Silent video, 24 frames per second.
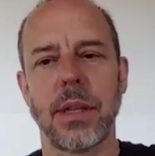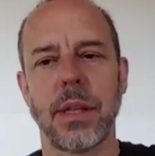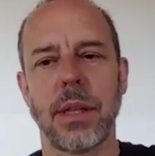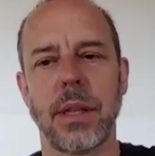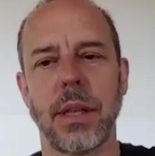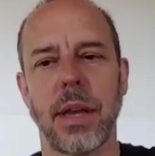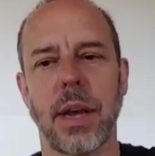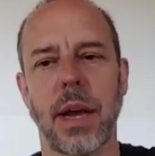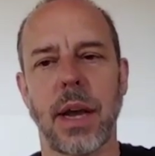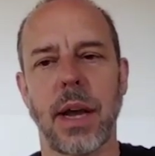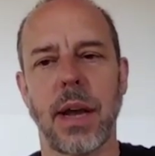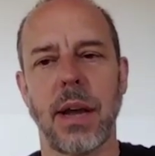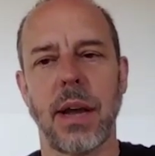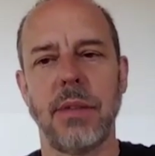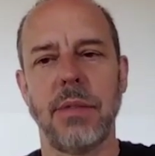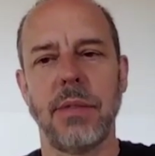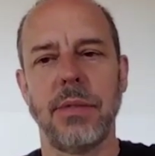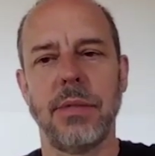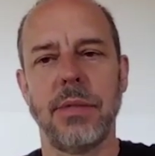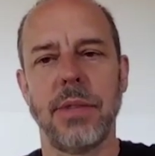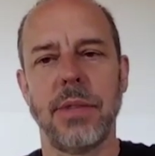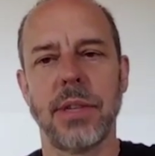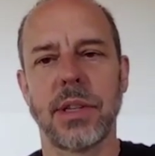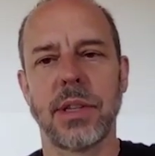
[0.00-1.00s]

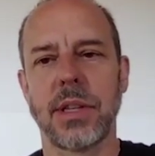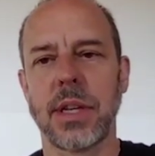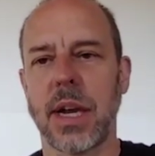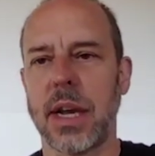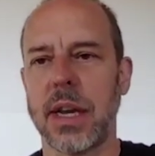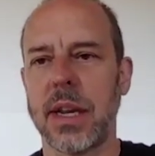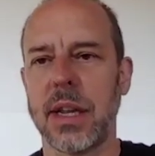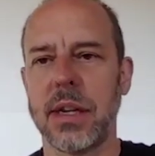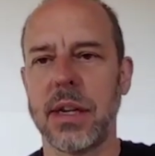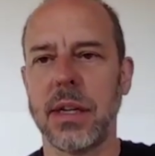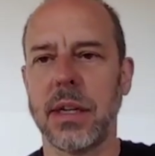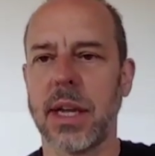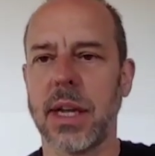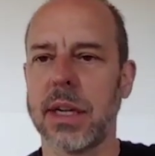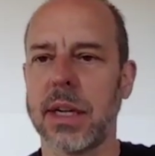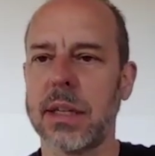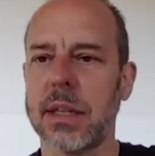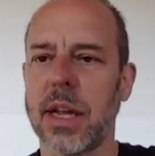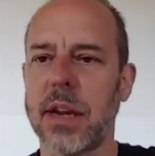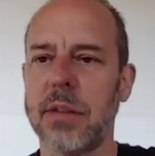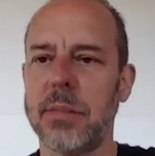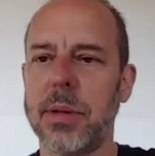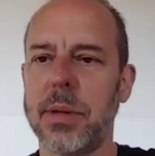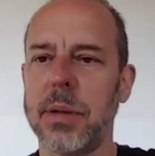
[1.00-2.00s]
I've decided, like a
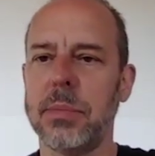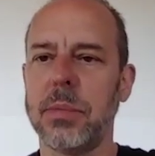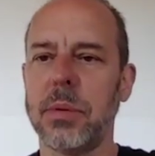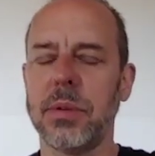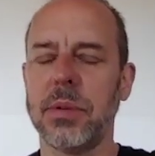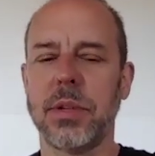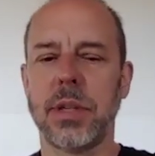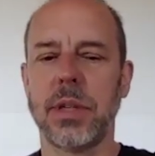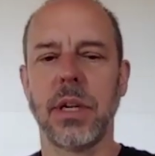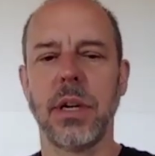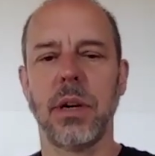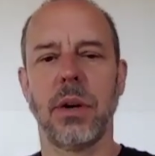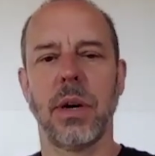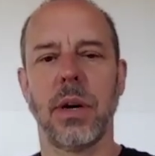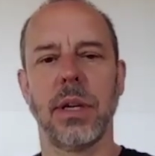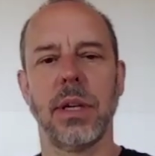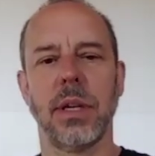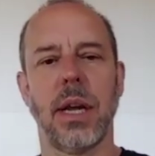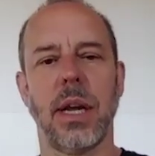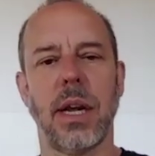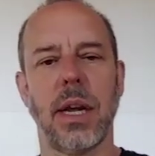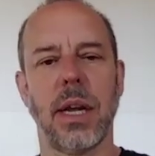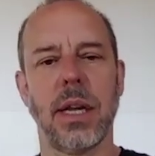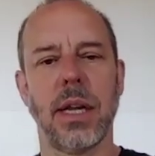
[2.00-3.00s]
lot of people, to go
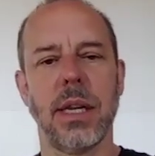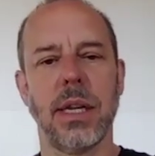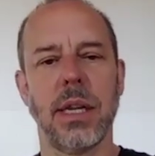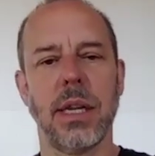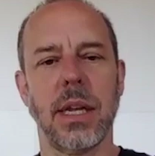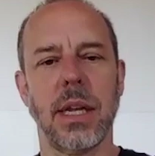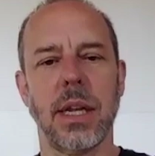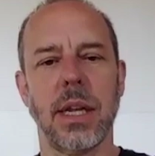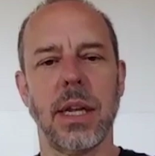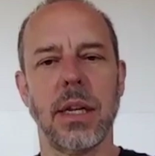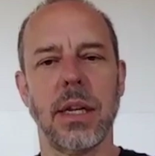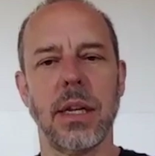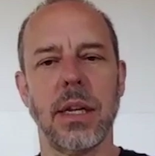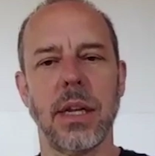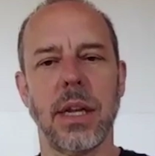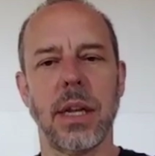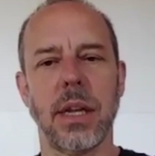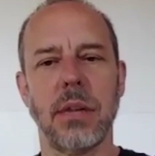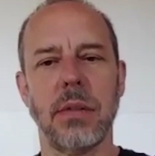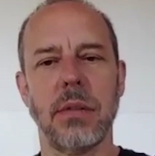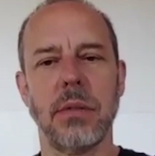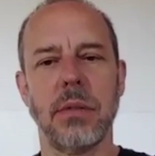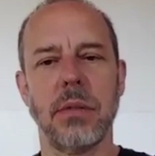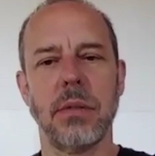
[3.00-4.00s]
online
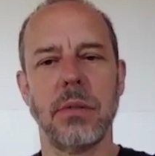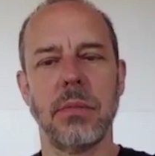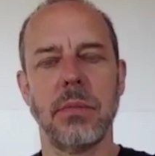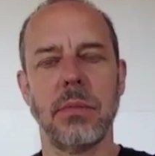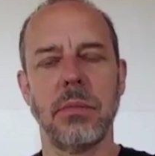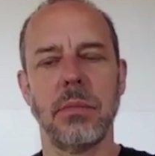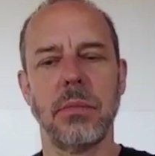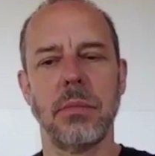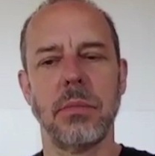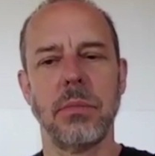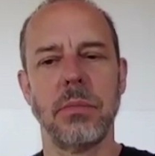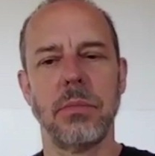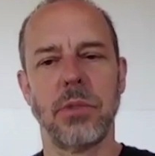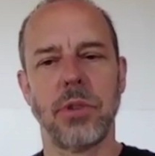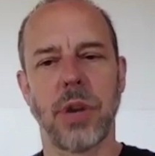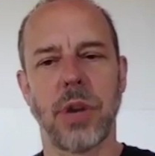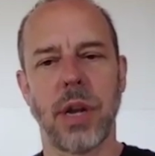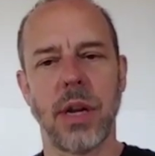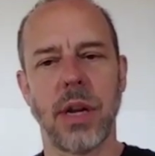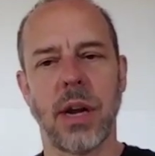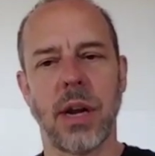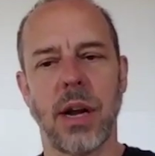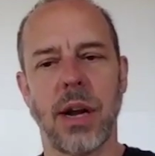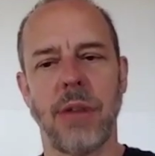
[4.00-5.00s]
and try
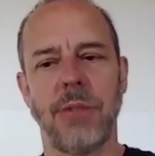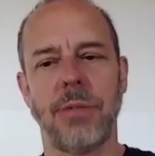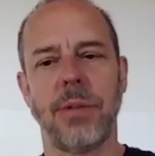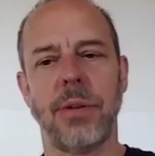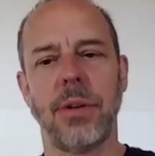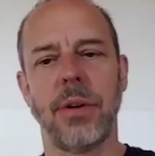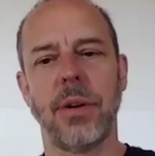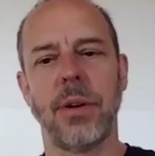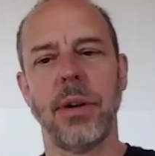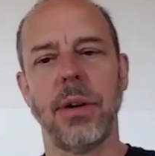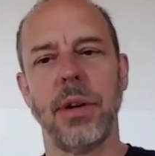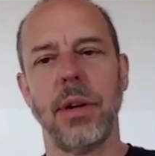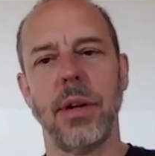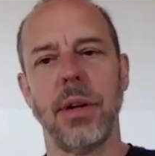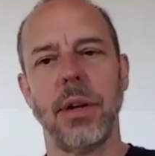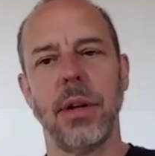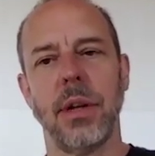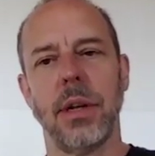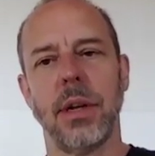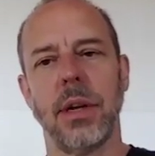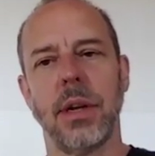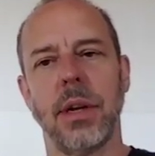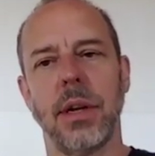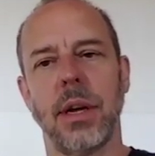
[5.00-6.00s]
to offer
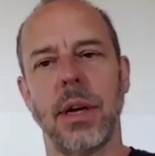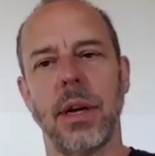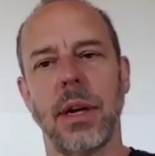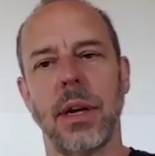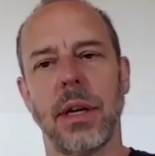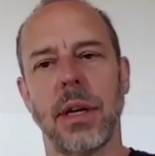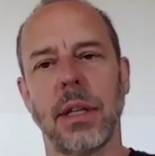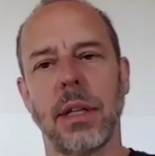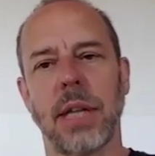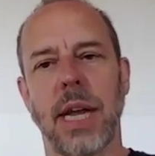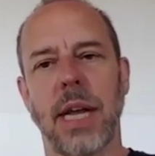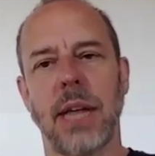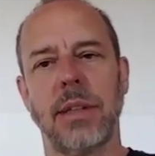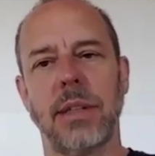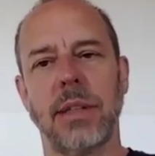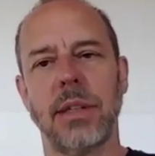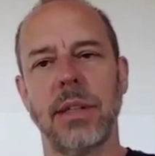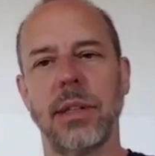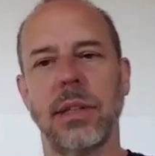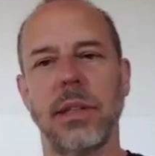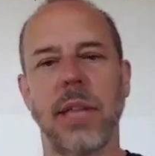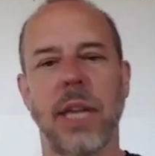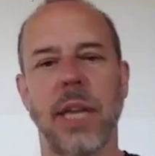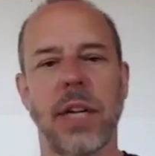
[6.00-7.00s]

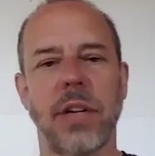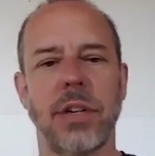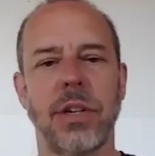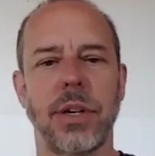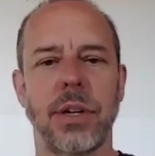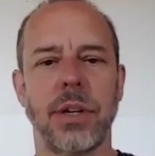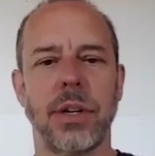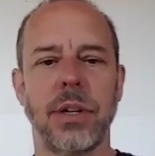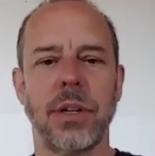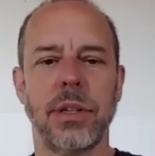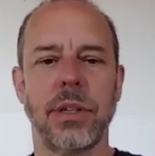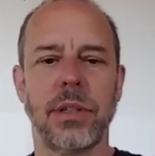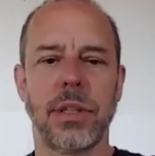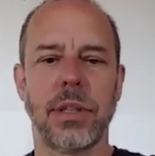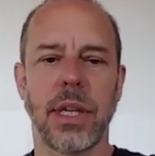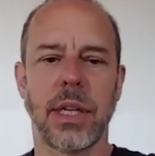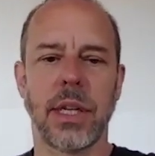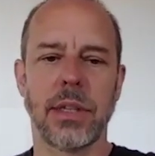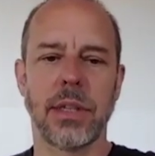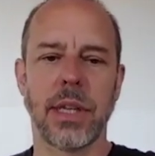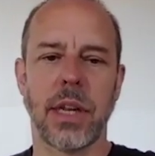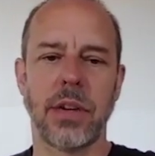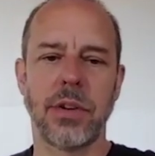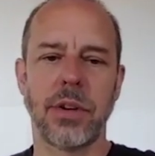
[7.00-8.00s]
classes, lectures,
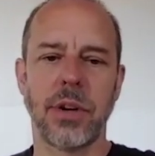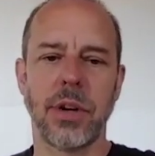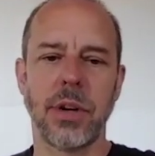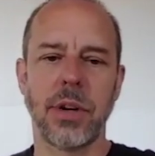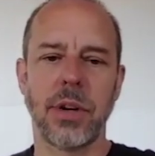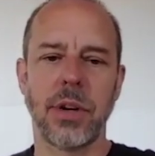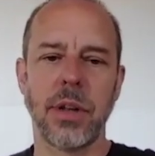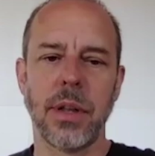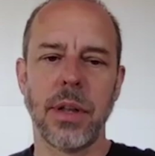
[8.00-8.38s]
etc.